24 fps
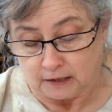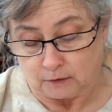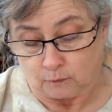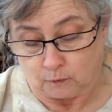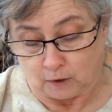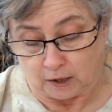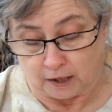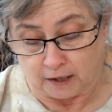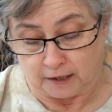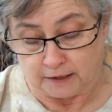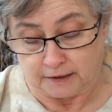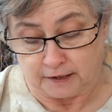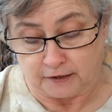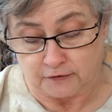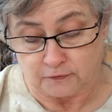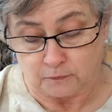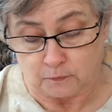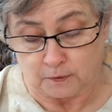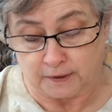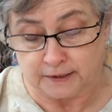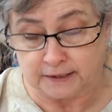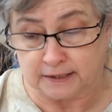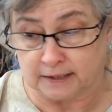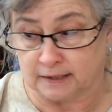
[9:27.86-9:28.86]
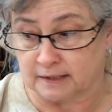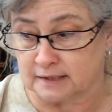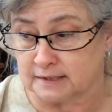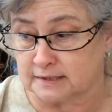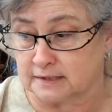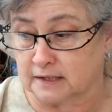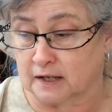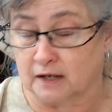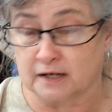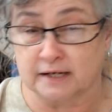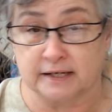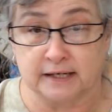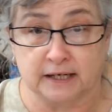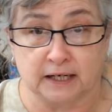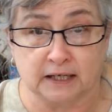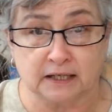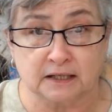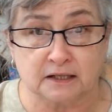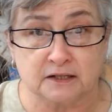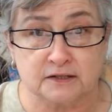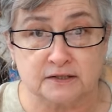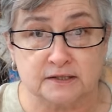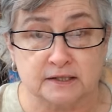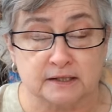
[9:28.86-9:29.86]
Another one is N Y
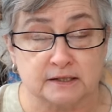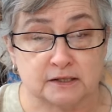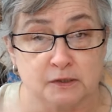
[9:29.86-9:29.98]
X.